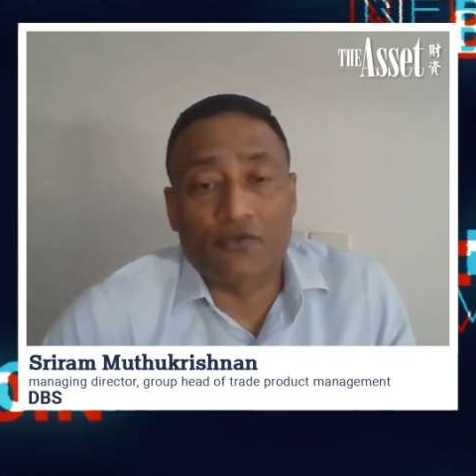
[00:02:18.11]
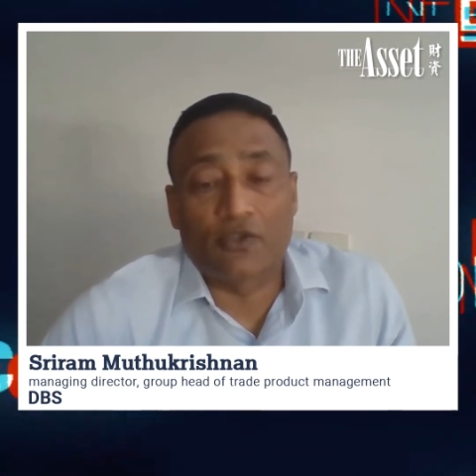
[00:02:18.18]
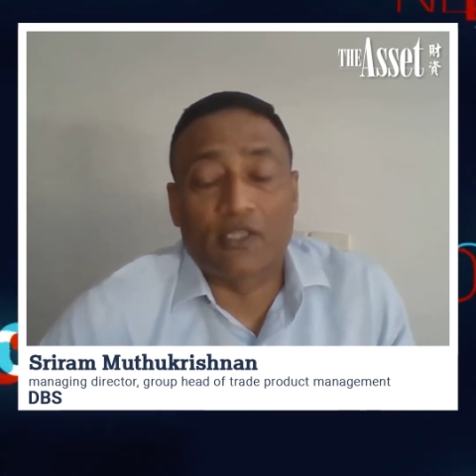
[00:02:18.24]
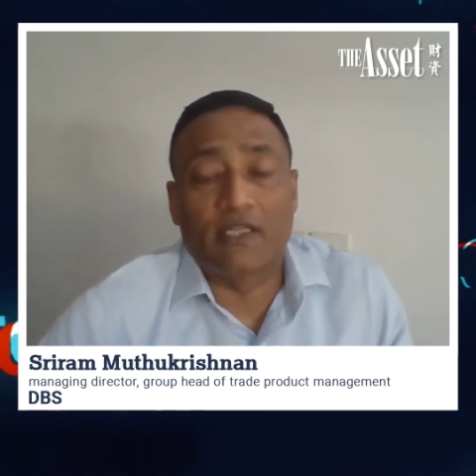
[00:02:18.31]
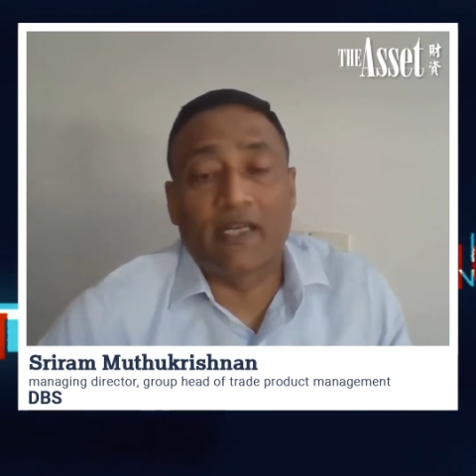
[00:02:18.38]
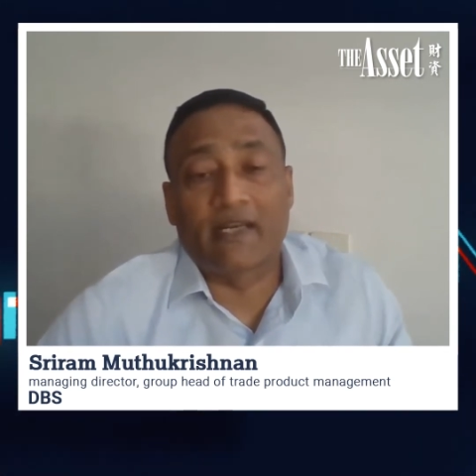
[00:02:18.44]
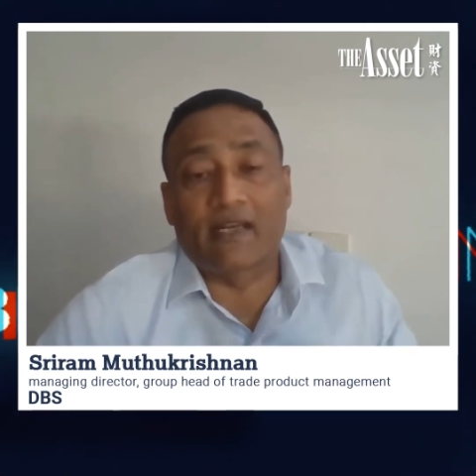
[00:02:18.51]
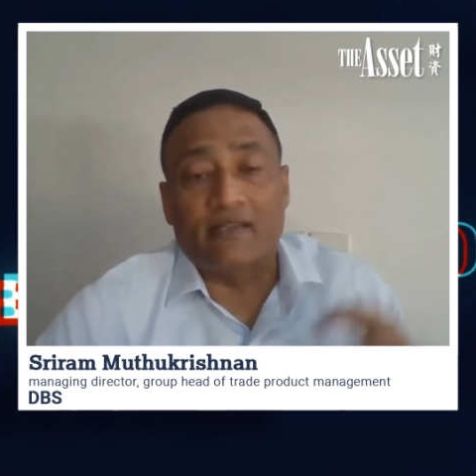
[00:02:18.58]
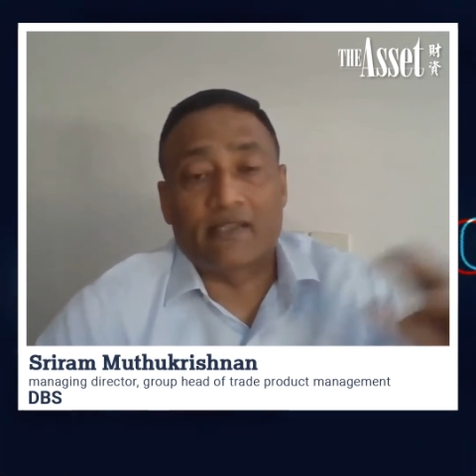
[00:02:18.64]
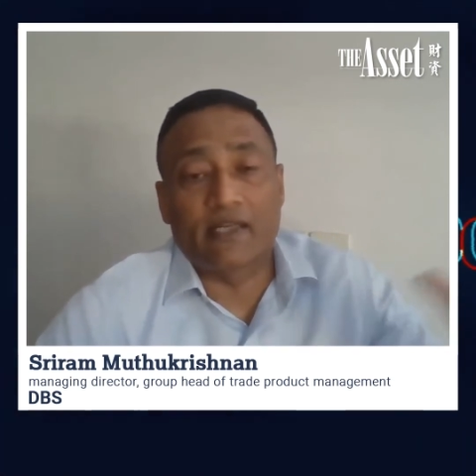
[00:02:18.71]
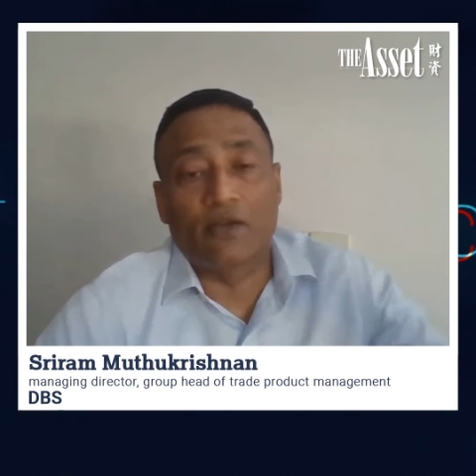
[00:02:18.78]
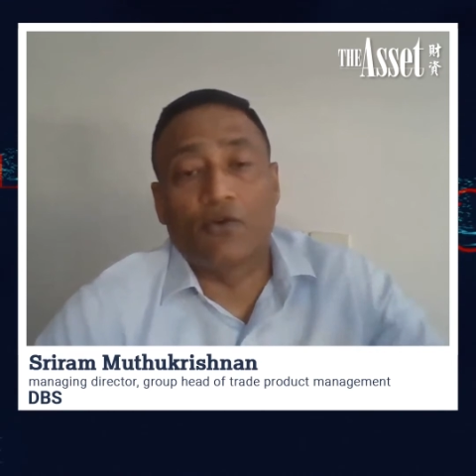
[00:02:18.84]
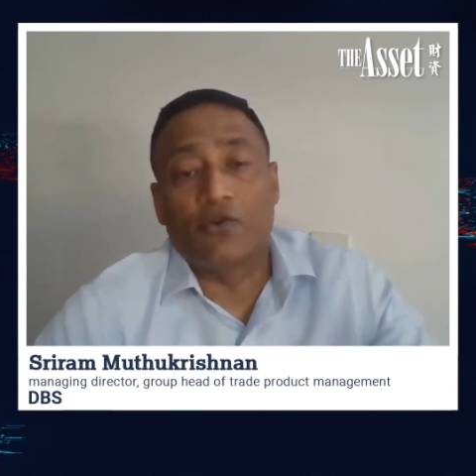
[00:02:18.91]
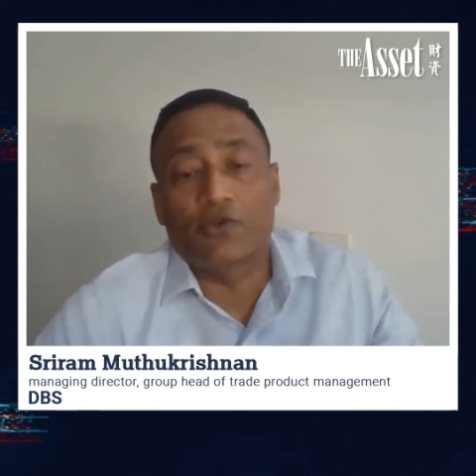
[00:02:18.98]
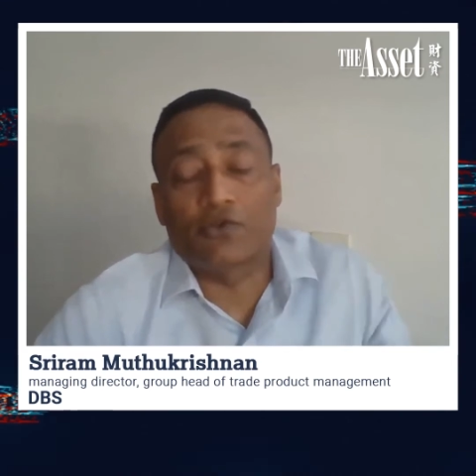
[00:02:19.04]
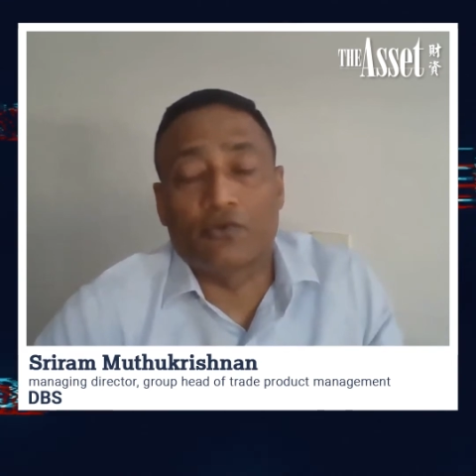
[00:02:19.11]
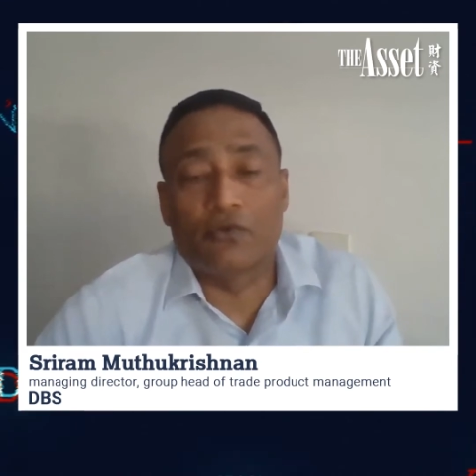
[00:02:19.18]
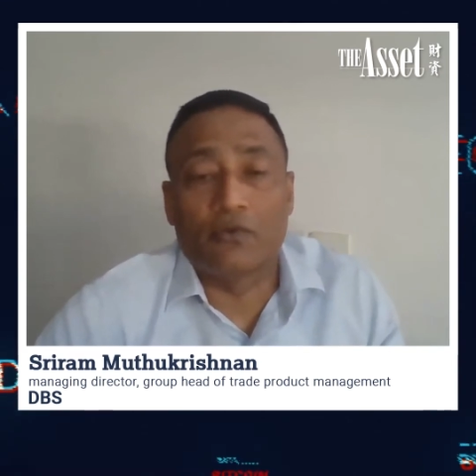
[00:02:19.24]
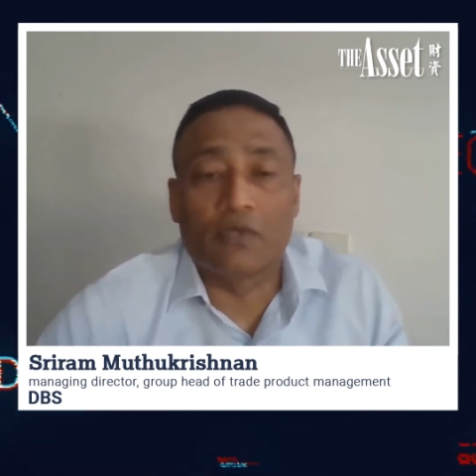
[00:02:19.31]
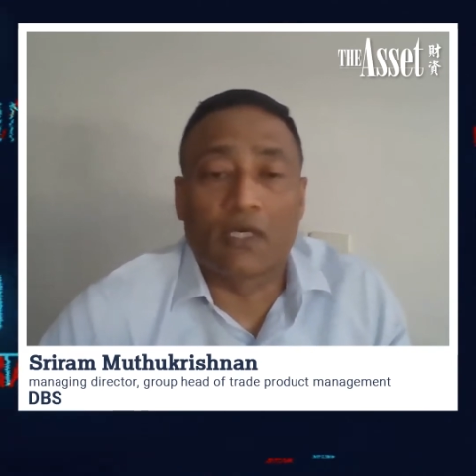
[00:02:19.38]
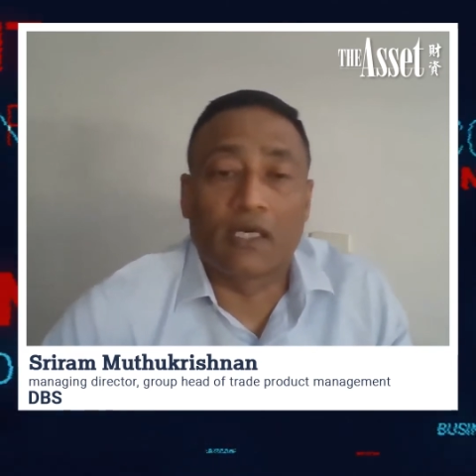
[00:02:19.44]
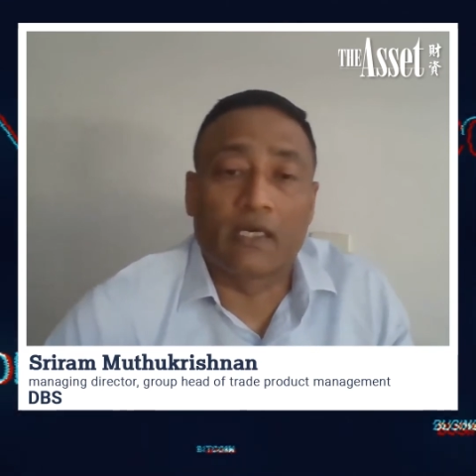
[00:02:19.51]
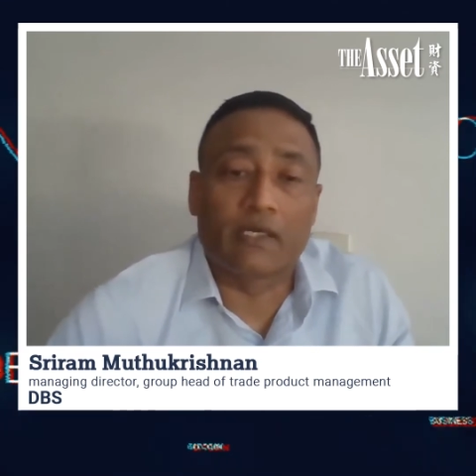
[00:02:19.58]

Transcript: So the data set goes to